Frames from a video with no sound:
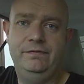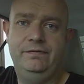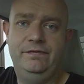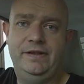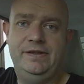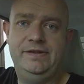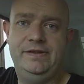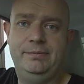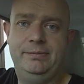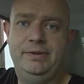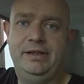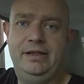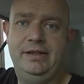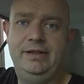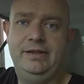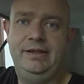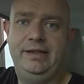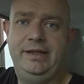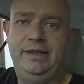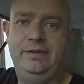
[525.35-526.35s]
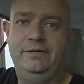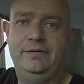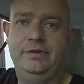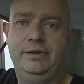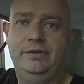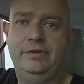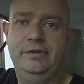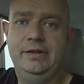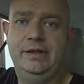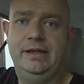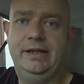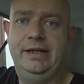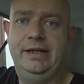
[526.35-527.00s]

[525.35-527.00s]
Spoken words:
visibility even